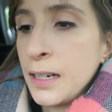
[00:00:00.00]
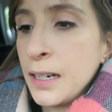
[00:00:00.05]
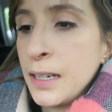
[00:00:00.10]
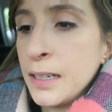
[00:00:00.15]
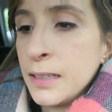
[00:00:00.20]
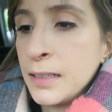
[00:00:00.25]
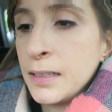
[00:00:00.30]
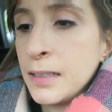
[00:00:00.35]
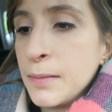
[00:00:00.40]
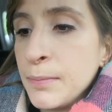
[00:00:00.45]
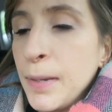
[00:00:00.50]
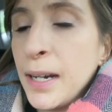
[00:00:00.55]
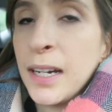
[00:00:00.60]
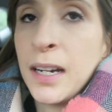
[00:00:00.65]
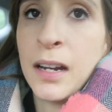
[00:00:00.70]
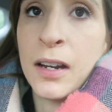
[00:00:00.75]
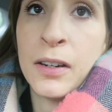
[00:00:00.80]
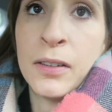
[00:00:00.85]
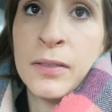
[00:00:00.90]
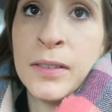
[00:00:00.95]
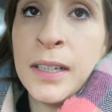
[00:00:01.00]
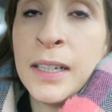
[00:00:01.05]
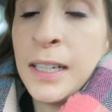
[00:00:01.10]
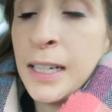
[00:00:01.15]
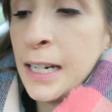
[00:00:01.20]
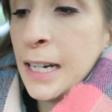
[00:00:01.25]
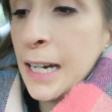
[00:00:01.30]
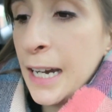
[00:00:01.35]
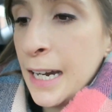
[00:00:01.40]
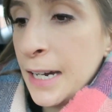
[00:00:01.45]
and mango,
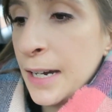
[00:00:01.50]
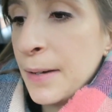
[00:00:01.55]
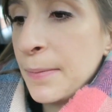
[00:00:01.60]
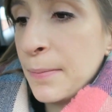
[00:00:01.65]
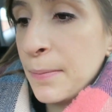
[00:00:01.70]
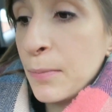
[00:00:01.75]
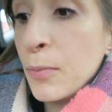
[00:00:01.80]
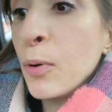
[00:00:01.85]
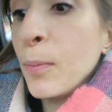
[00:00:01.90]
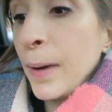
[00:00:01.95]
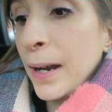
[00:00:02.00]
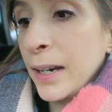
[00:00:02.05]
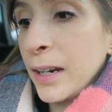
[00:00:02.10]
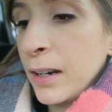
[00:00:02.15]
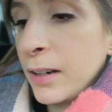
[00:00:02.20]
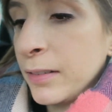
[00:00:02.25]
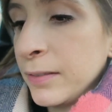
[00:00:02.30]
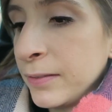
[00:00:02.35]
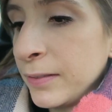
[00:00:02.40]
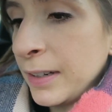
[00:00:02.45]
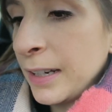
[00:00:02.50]
more mango.